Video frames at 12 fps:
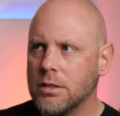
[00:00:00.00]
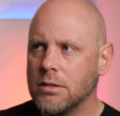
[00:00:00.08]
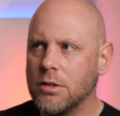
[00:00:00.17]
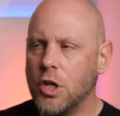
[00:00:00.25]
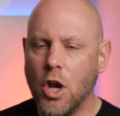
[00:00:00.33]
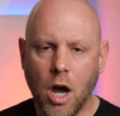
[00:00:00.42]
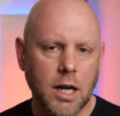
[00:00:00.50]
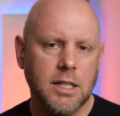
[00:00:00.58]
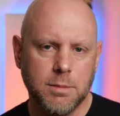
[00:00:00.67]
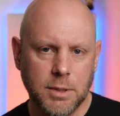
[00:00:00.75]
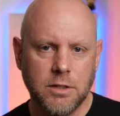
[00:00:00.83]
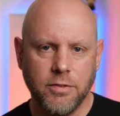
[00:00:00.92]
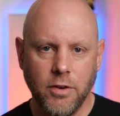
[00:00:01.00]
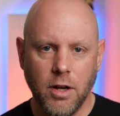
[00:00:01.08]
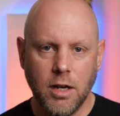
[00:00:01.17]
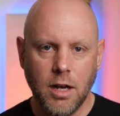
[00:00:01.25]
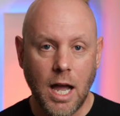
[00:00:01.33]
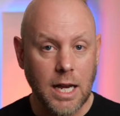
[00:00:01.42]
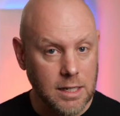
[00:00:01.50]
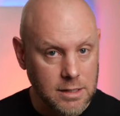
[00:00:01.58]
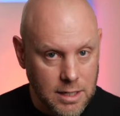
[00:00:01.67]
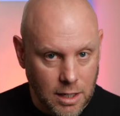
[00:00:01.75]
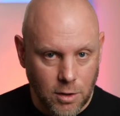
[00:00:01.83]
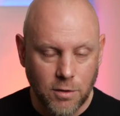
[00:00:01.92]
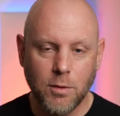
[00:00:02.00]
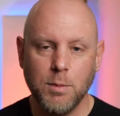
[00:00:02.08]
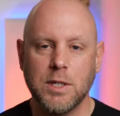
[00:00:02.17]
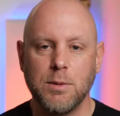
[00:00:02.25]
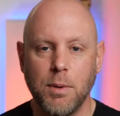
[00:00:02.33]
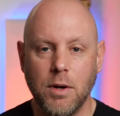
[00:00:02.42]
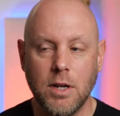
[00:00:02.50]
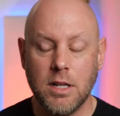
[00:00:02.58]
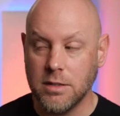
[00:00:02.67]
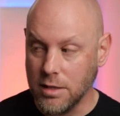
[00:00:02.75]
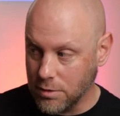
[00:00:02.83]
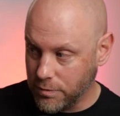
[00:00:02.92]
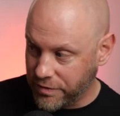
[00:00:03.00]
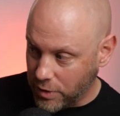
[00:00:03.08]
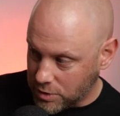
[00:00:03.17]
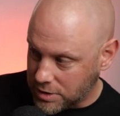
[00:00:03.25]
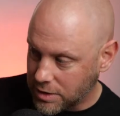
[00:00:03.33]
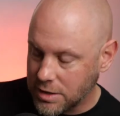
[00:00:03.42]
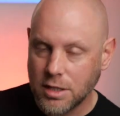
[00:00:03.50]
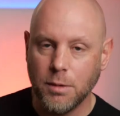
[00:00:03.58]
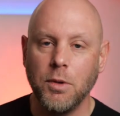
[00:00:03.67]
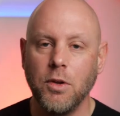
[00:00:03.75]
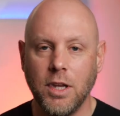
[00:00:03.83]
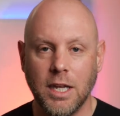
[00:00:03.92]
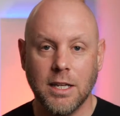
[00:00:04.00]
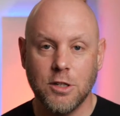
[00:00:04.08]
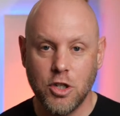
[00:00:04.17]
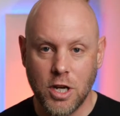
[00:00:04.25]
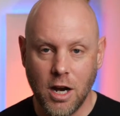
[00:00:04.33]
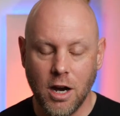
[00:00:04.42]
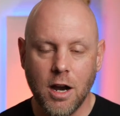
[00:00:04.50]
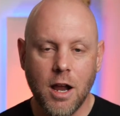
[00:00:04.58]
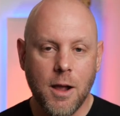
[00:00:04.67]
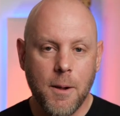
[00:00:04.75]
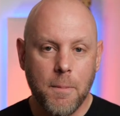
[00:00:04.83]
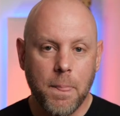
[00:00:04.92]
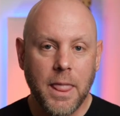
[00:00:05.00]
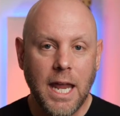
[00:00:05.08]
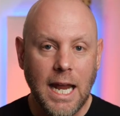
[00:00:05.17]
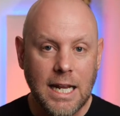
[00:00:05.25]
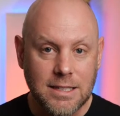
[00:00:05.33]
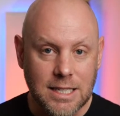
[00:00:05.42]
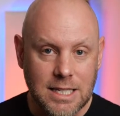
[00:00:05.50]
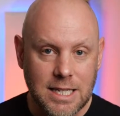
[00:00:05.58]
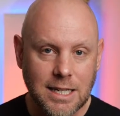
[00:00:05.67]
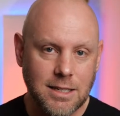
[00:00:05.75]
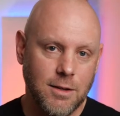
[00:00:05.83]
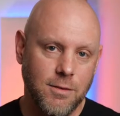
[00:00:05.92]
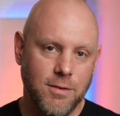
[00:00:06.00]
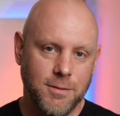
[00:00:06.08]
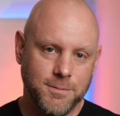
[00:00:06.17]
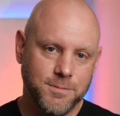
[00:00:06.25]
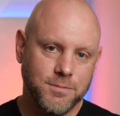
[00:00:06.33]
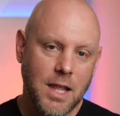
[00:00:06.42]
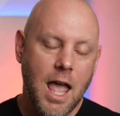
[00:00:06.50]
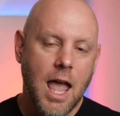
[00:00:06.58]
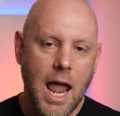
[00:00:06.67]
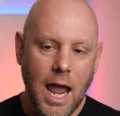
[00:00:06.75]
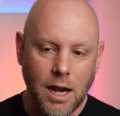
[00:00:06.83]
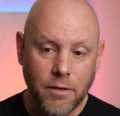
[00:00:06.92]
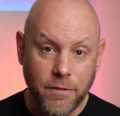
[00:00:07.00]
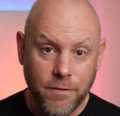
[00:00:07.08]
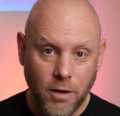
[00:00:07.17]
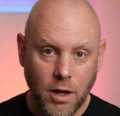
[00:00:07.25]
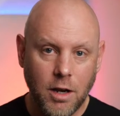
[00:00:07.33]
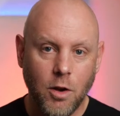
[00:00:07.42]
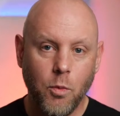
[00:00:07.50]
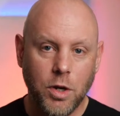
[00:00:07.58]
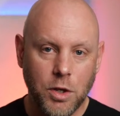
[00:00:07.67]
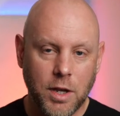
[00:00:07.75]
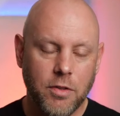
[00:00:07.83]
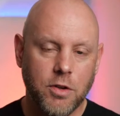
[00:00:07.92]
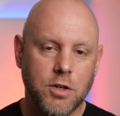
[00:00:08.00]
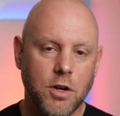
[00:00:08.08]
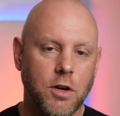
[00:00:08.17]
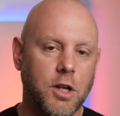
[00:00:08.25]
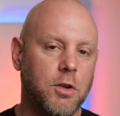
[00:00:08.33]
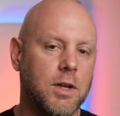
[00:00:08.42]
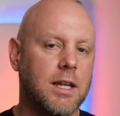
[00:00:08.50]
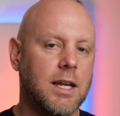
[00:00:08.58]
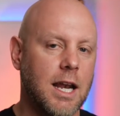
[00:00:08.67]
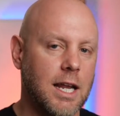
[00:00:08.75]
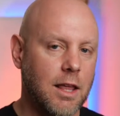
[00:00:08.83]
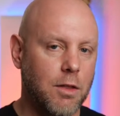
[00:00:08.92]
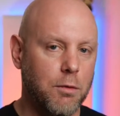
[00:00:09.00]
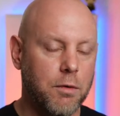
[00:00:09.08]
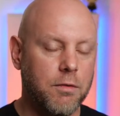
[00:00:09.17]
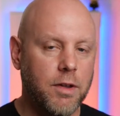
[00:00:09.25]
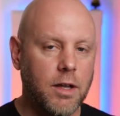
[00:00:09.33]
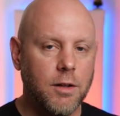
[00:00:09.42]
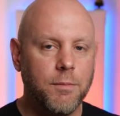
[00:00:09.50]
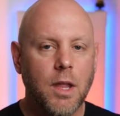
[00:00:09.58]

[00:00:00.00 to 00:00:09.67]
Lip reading: not as much fun, I can tell you from experience, and folks in this community can share, it's addictive and fun when you get the turn and you get the reveal.